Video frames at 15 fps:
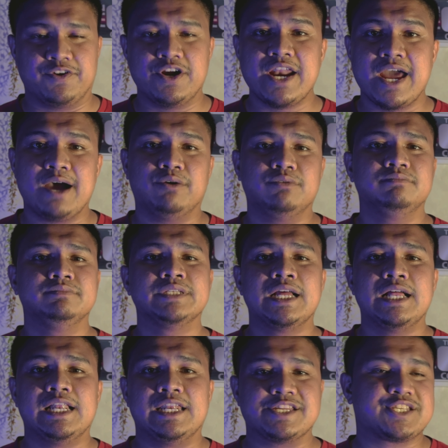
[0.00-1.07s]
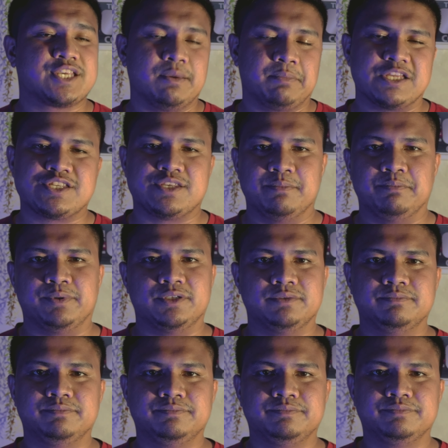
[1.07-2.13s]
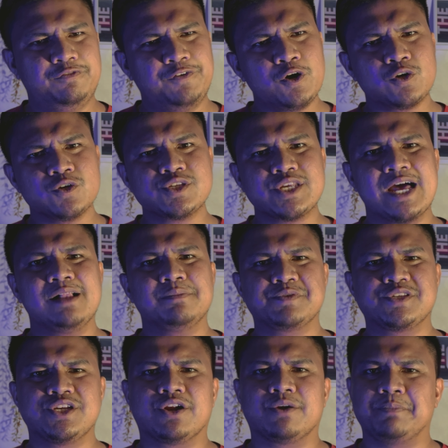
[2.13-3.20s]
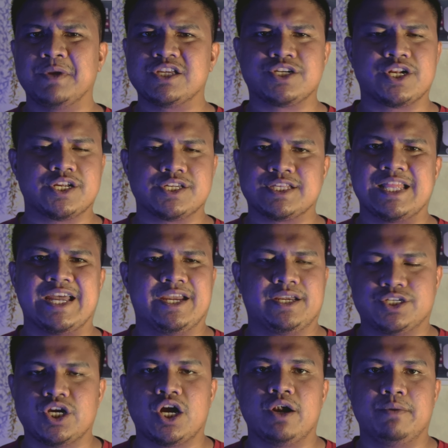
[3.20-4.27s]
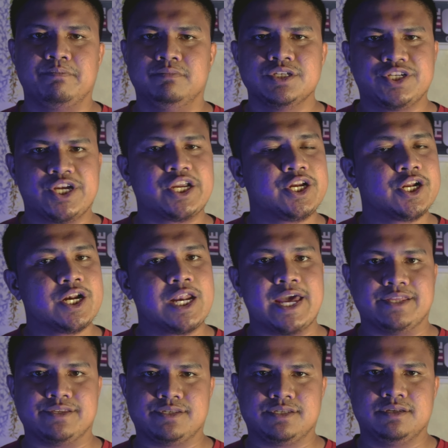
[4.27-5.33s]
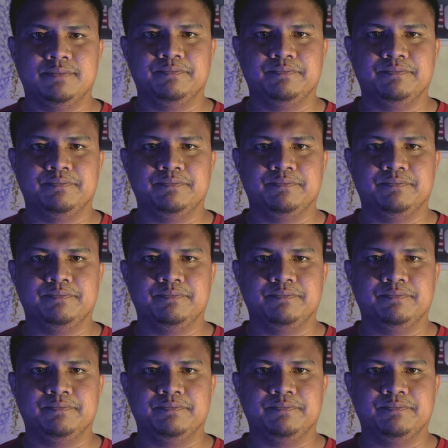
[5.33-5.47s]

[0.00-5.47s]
for now, let's keep it simple. Focus helps your pictures like sharp. Check your lens.